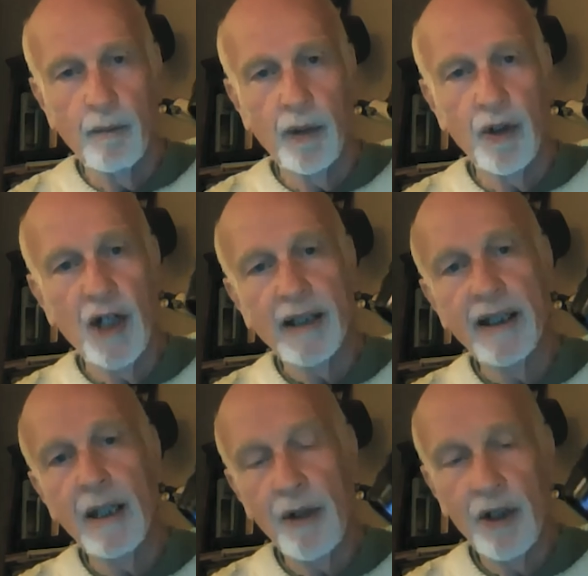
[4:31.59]
project
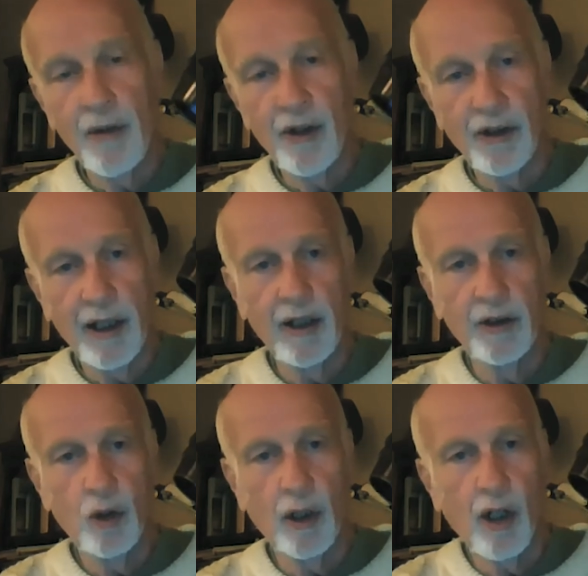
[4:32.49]
the image of the sun
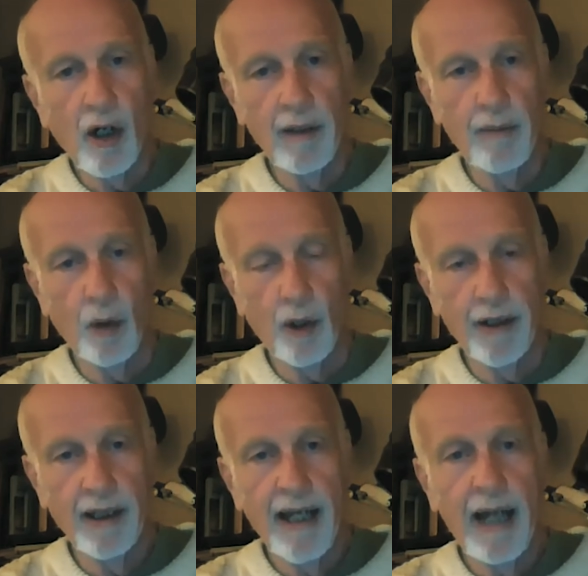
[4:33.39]
onto a cardboard
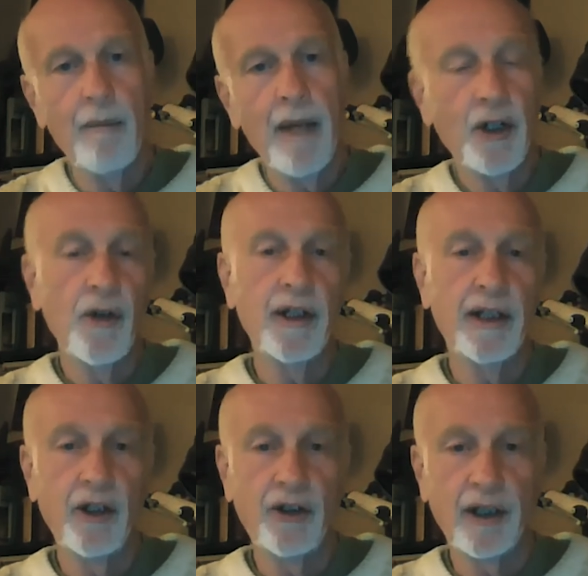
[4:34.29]
and measure the
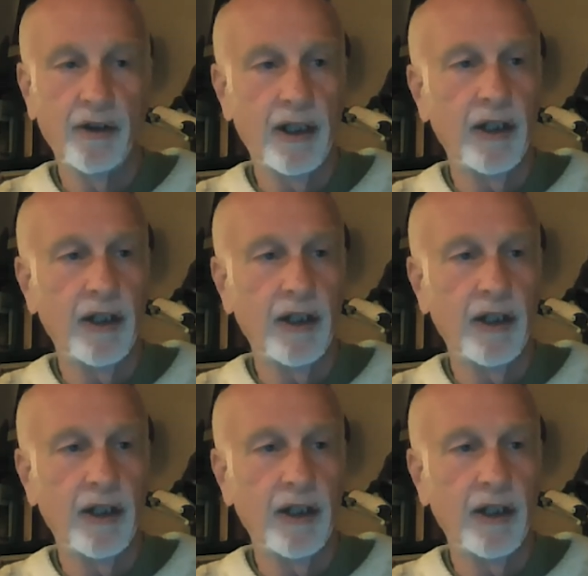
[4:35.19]
distance.